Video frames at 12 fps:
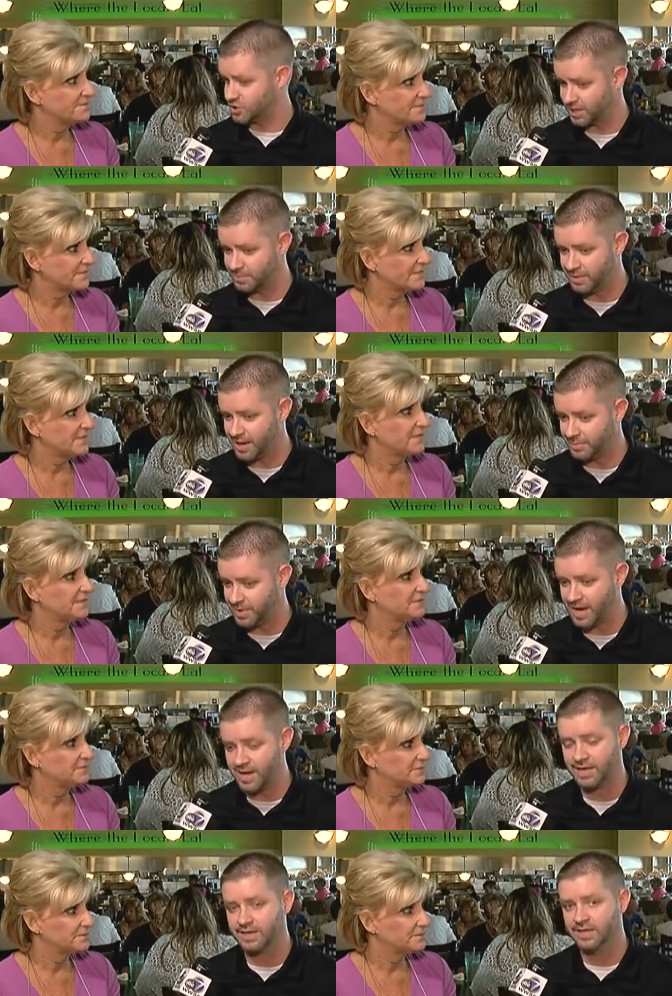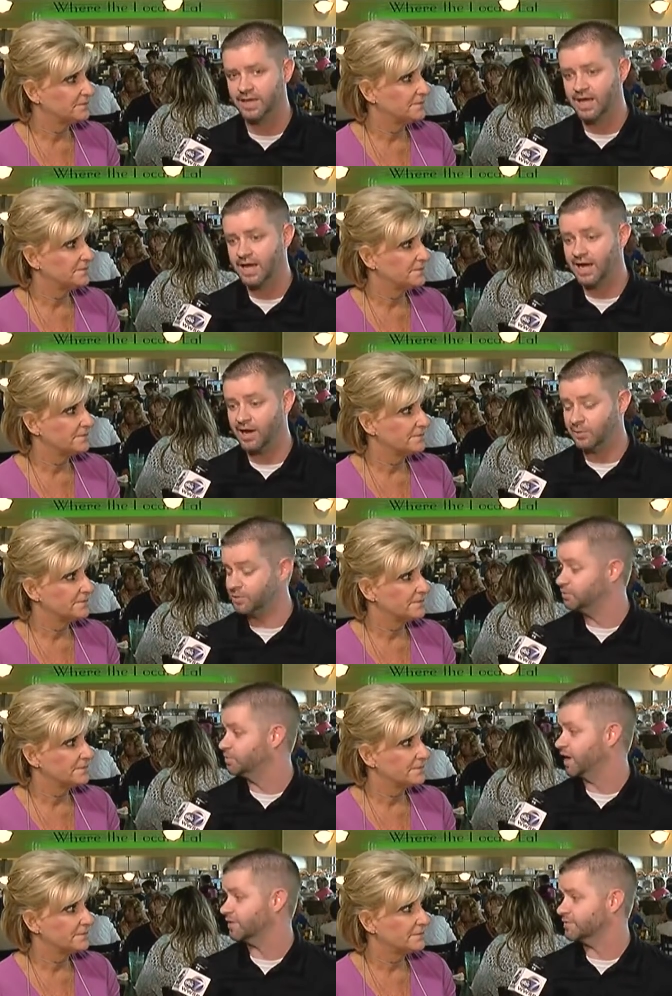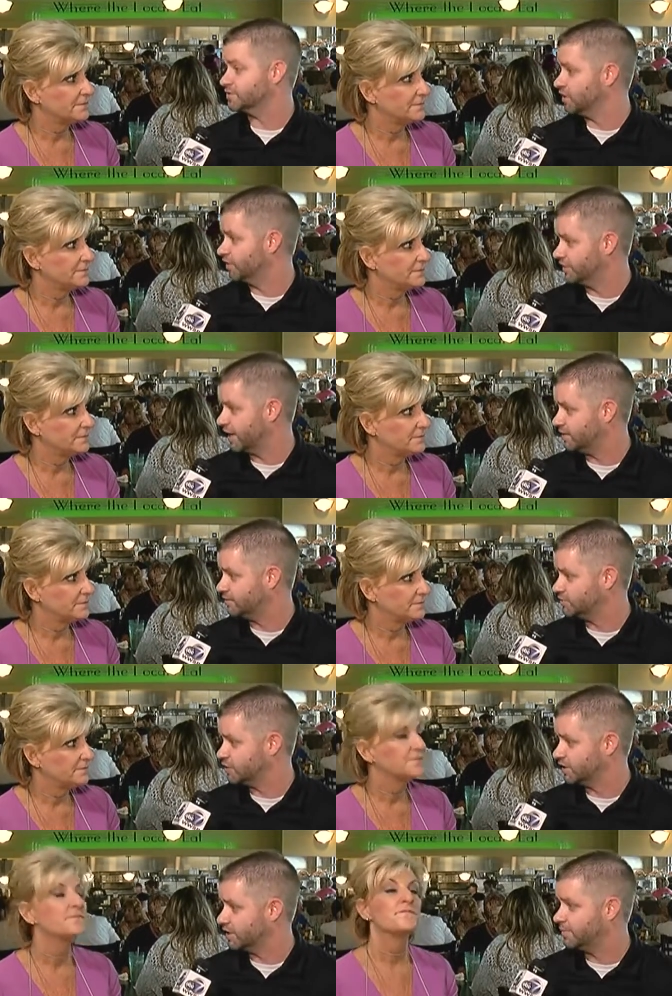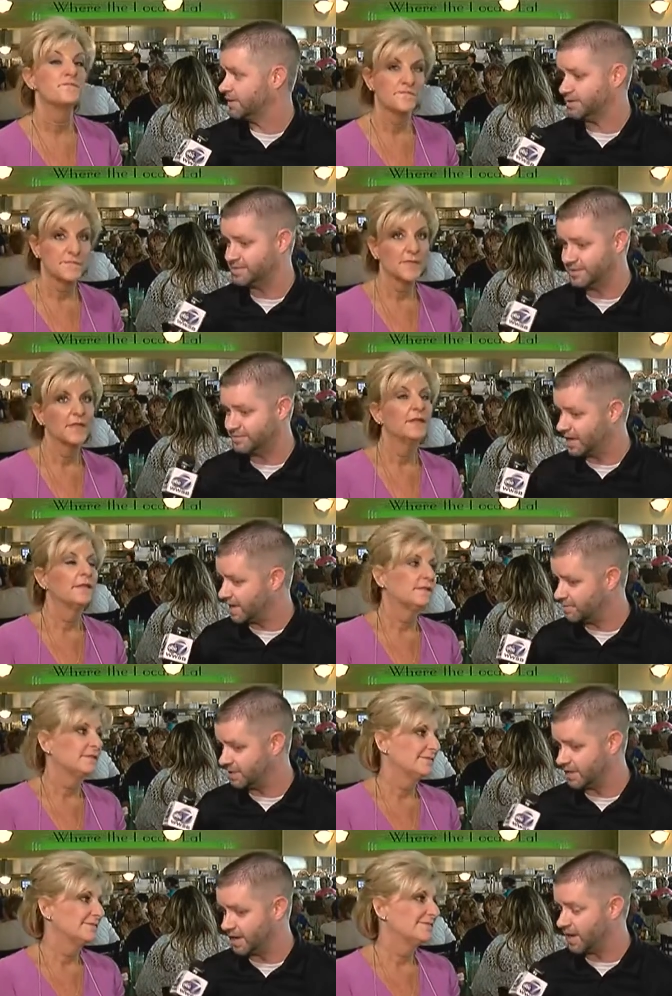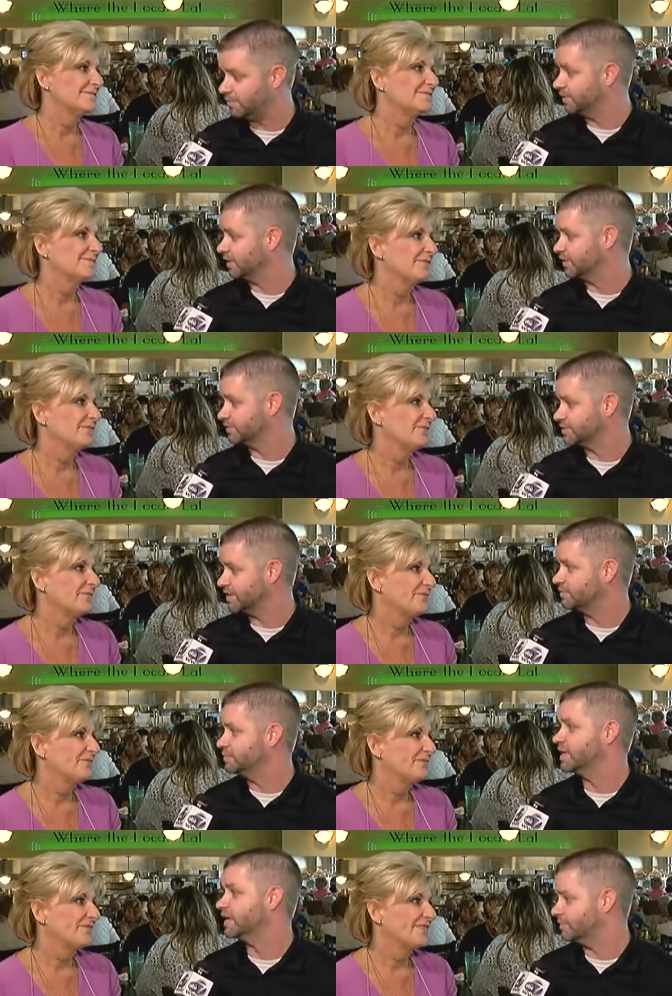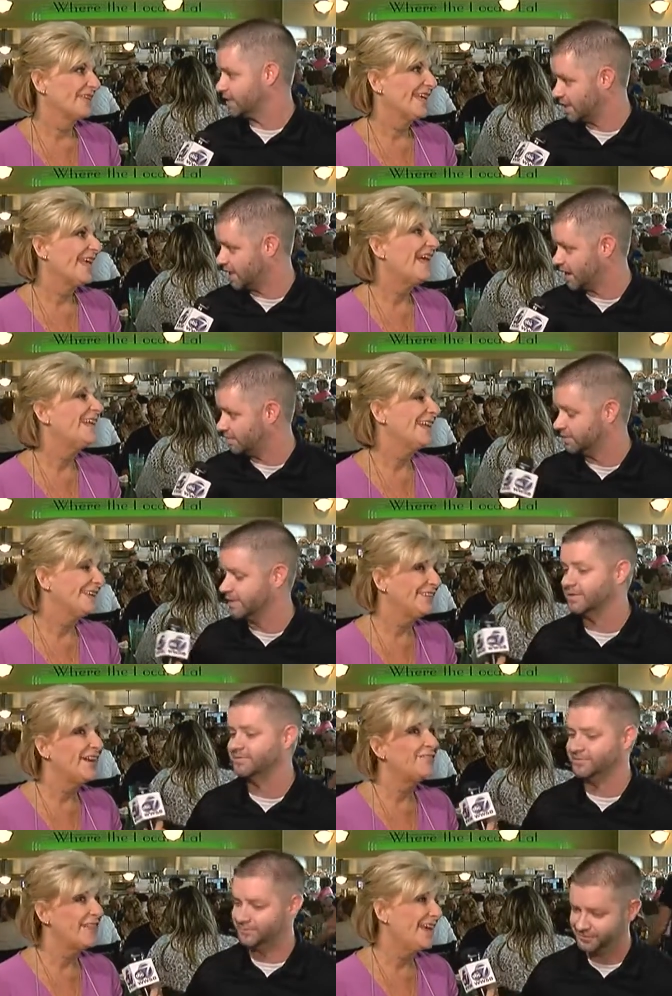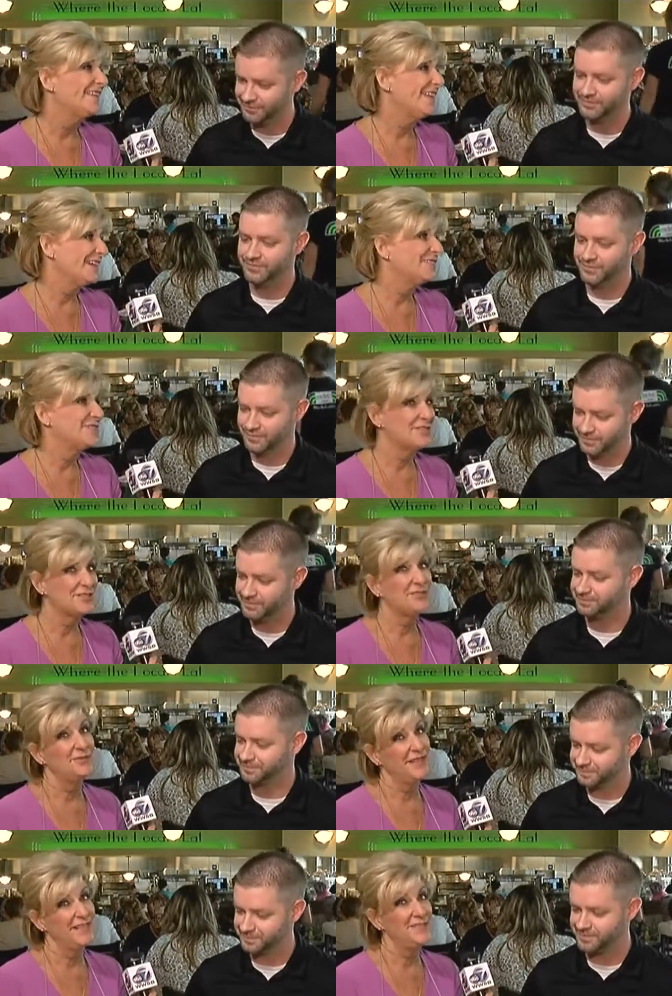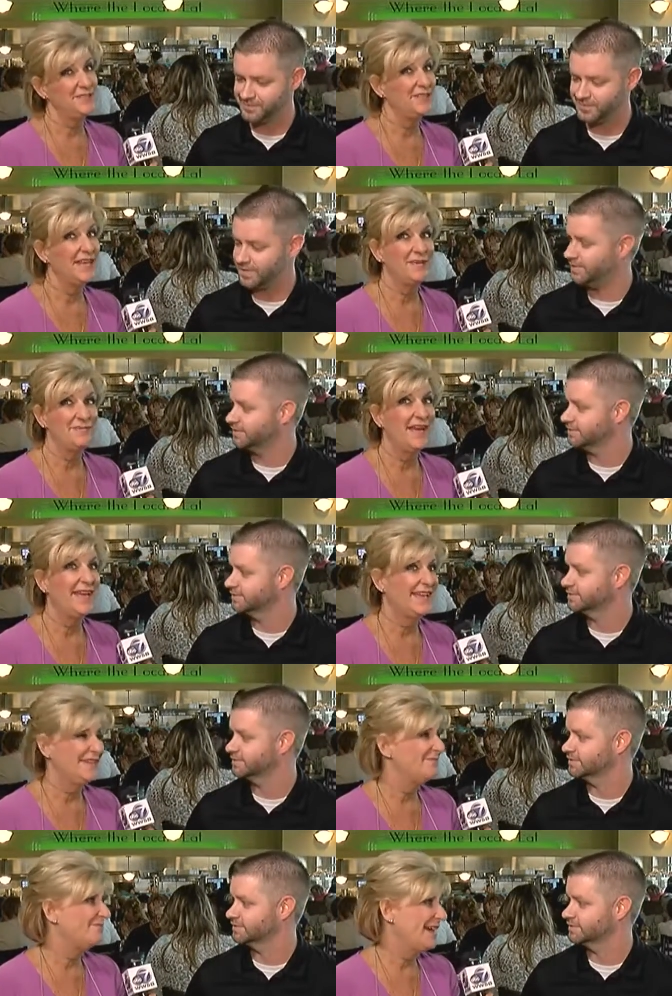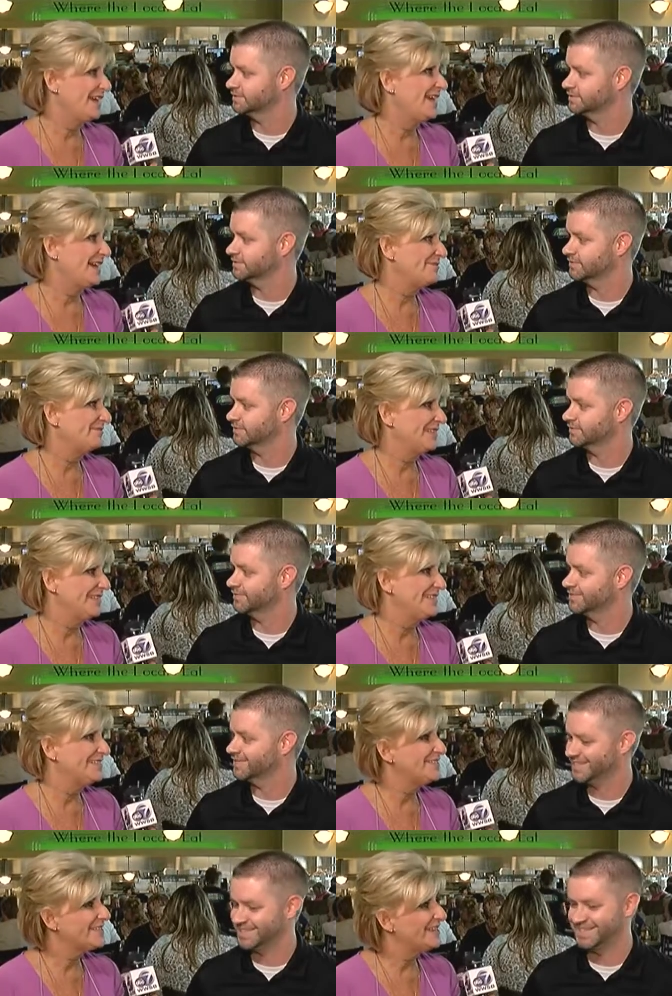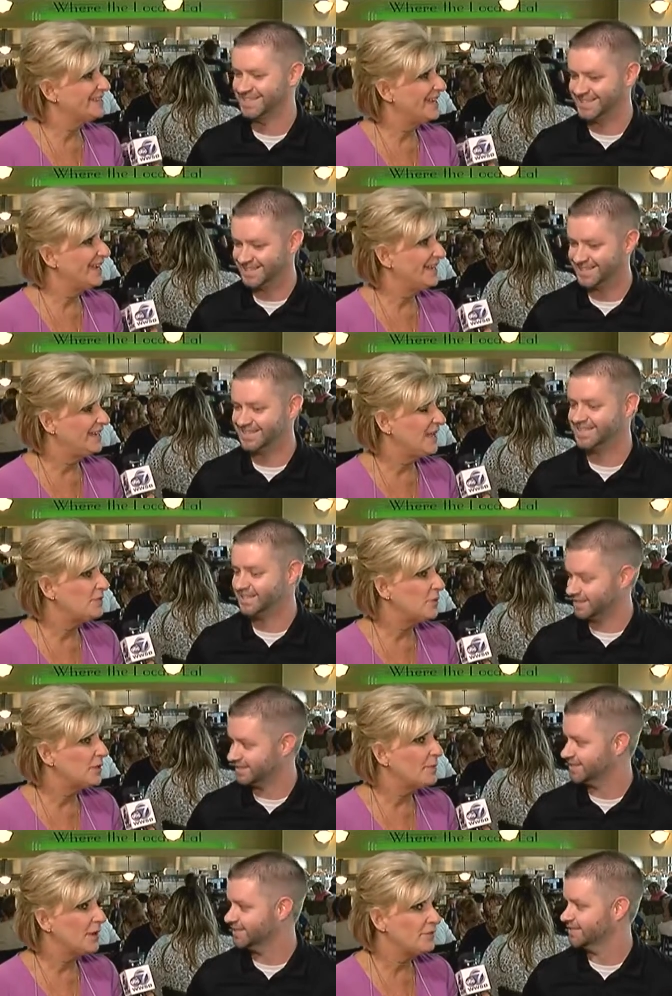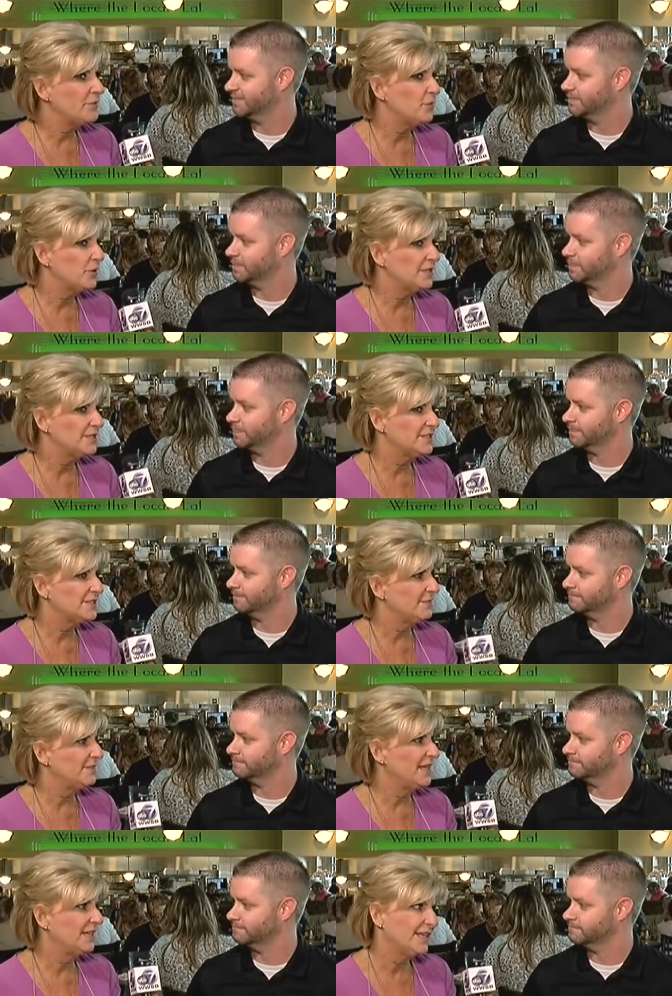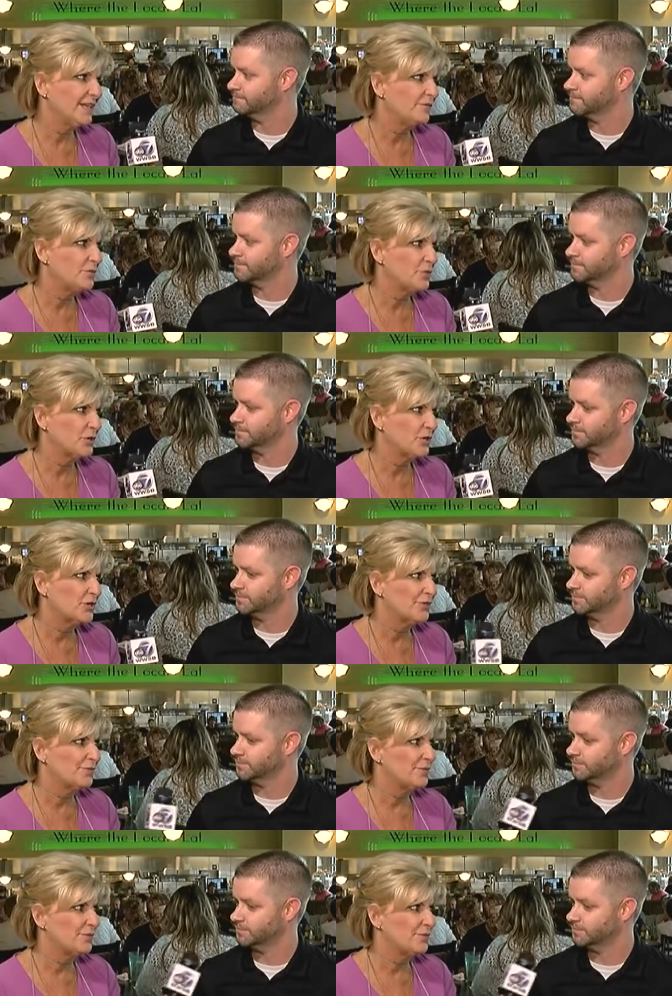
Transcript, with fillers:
Speaker 1: chicken pot pie, uh, we do breakfast all day. You can come in at 7 a.m. and get an omelet or 7 p.m. and get an omelet. And I love
Speaker 2: that. And that's usually when I do get my, my omelet is at night. And what about in the morning? Does that mean I can have a burger